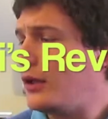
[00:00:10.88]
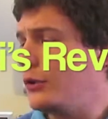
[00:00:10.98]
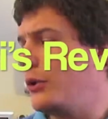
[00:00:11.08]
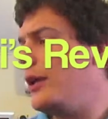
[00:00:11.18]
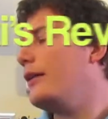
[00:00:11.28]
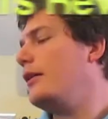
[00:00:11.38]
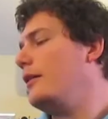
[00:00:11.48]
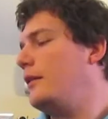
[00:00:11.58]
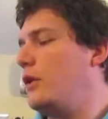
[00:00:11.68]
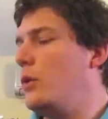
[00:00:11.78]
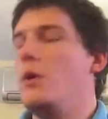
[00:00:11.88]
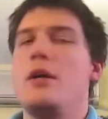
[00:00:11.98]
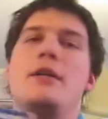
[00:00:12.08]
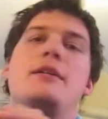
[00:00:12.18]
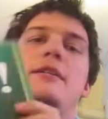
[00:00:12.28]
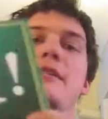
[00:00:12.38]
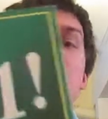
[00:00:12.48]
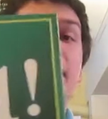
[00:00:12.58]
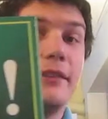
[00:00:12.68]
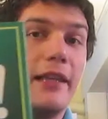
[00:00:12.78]
Today I'm gonna review
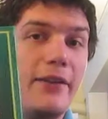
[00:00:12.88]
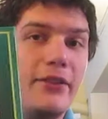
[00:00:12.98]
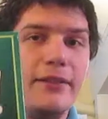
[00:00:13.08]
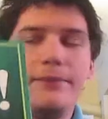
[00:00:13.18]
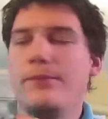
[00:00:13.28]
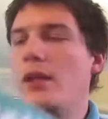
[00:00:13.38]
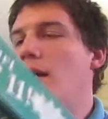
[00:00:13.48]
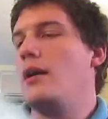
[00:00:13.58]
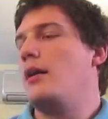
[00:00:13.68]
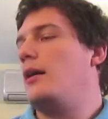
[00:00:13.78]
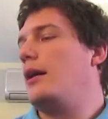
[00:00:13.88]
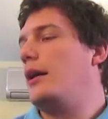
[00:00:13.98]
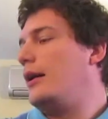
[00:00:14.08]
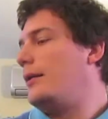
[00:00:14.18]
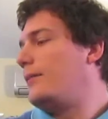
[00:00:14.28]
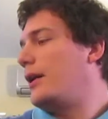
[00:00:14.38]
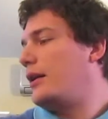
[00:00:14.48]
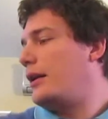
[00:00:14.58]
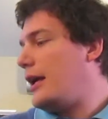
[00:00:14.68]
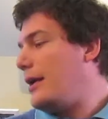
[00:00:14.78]
Stout 11,
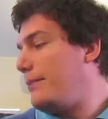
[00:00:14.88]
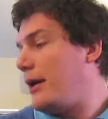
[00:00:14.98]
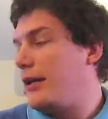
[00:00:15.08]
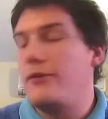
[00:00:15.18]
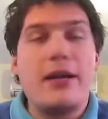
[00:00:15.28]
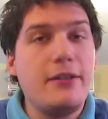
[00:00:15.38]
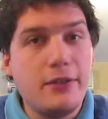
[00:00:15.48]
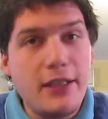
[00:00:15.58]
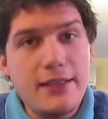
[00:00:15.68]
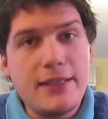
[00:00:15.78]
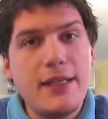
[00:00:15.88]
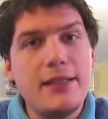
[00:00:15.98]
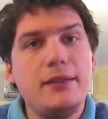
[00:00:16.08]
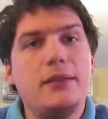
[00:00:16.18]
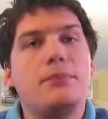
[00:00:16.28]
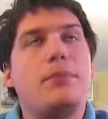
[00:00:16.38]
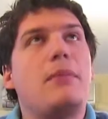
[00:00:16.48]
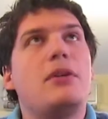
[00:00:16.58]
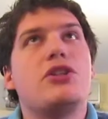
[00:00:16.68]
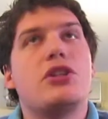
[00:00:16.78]
a game by Reiner Knizia,
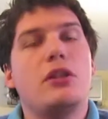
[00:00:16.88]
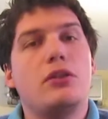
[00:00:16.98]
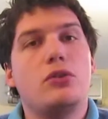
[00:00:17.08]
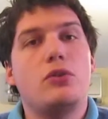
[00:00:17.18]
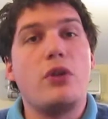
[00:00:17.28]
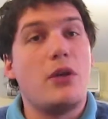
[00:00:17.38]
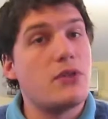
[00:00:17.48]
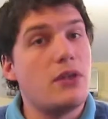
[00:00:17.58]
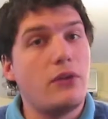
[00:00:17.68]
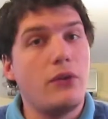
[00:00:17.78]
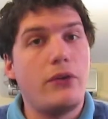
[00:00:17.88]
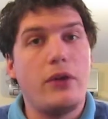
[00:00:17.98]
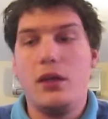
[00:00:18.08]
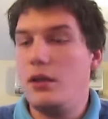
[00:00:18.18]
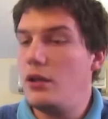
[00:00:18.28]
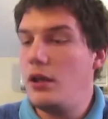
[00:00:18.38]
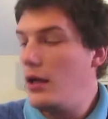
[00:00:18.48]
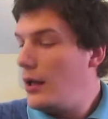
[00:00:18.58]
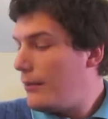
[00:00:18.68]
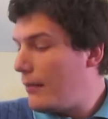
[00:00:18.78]
published in
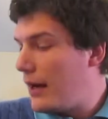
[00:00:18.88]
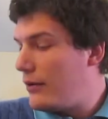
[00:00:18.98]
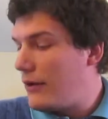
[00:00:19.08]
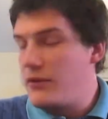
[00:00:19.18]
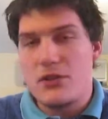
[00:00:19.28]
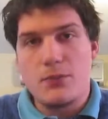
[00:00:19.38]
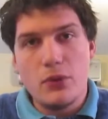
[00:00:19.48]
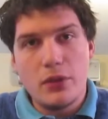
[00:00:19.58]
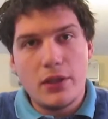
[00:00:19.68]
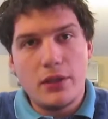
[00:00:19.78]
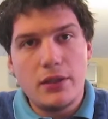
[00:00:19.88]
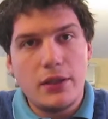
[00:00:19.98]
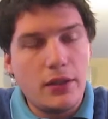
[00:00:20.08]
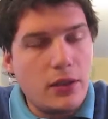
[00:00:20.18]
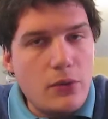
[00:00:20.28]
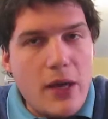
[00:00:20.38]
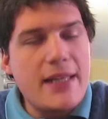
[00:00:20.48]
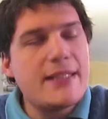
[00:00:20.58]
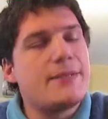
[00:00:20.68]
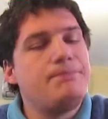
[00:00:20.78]
2013 by Ravensburger in the
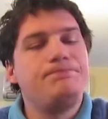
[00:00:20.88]
US.